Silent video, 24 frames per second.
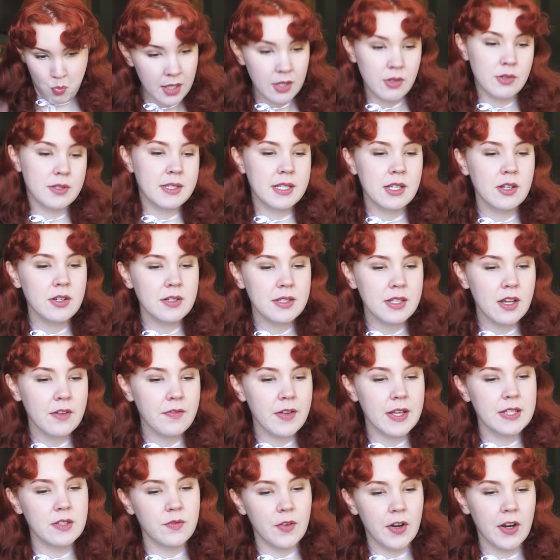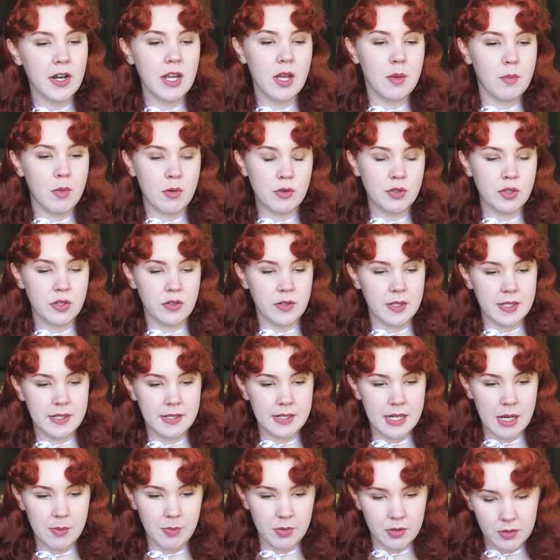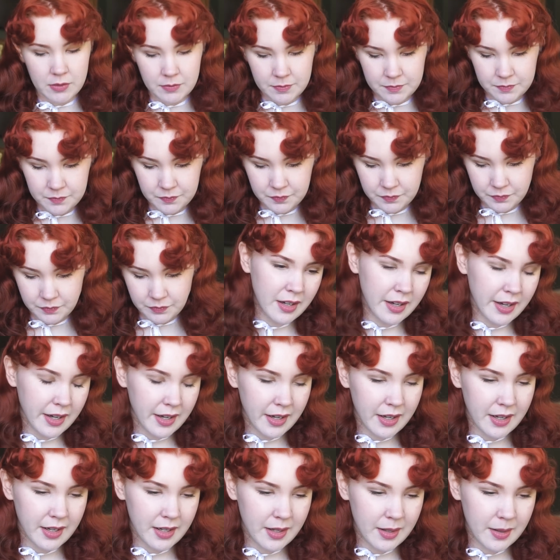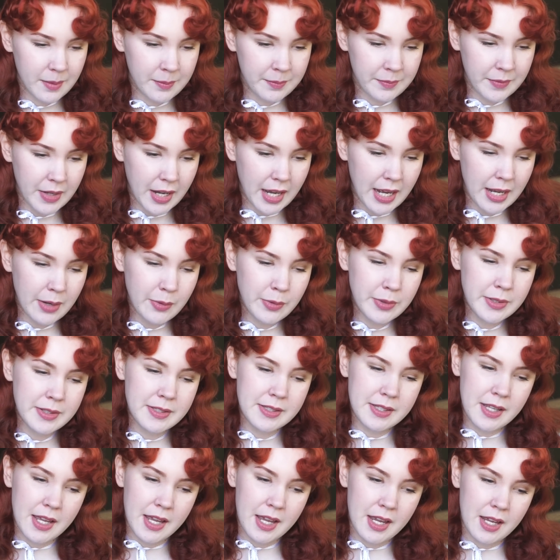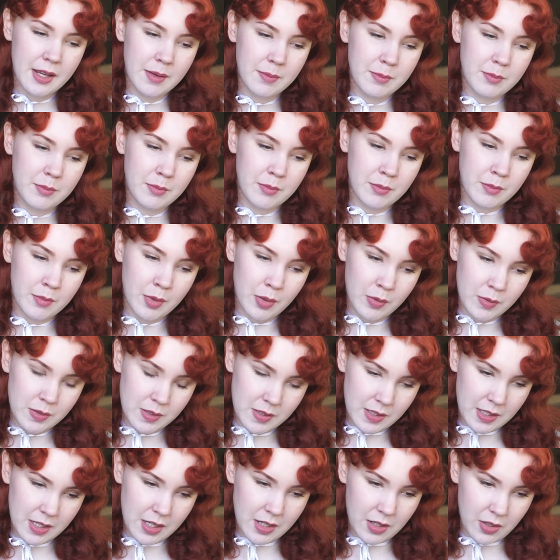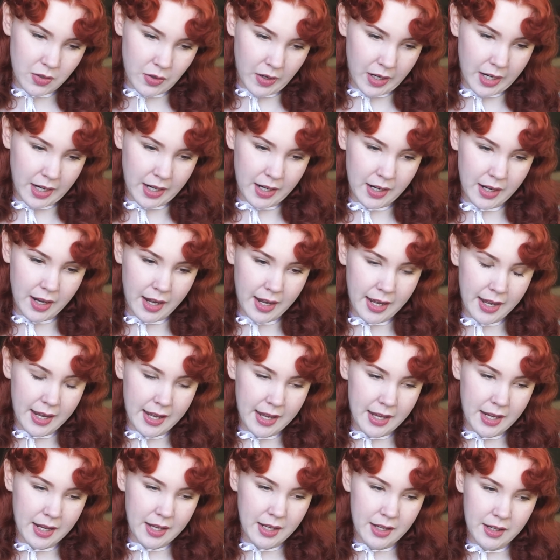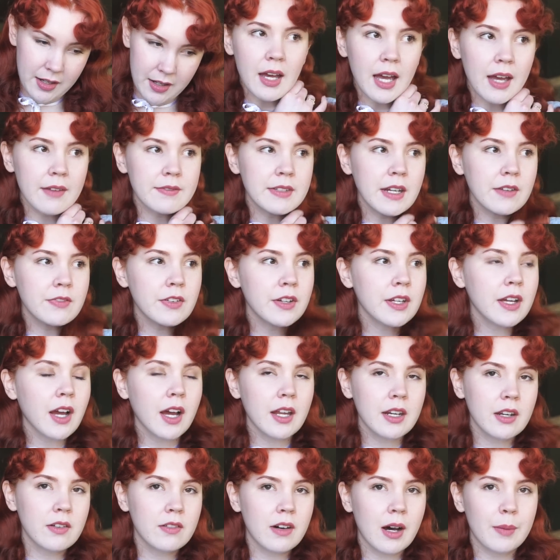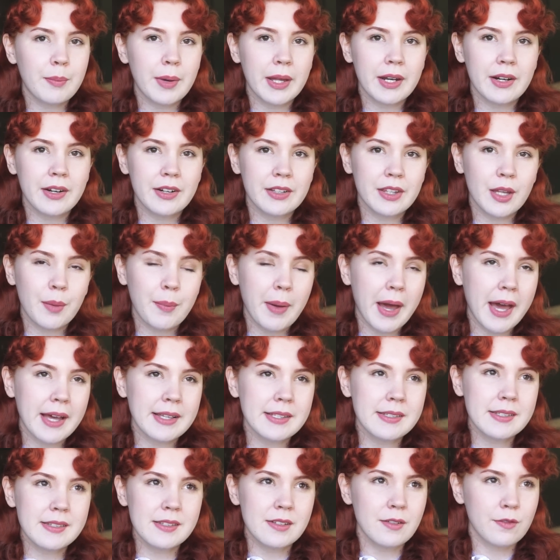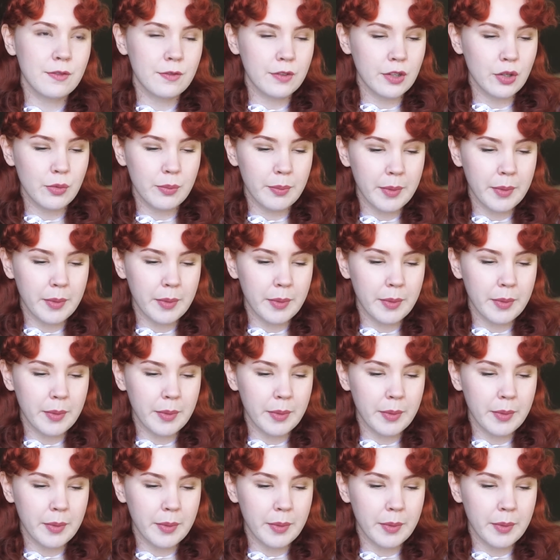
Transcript: You see yourself as very emotionally stable. Um, I would say mostly agree. I have definitely gotten a lot better in the past few